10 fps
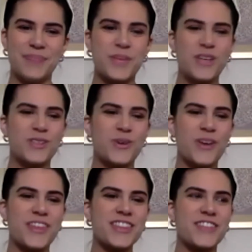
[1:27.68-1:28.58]
So I
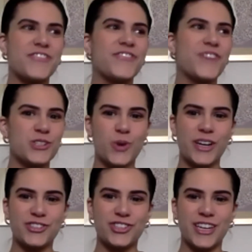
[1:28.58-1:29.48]
think the first
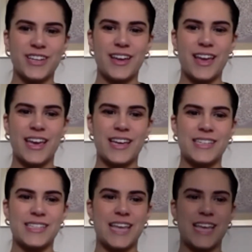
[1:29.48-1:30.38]
question
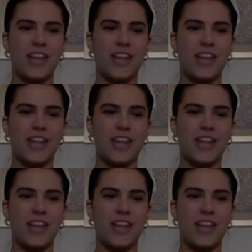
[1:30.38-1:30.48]
is that a lot of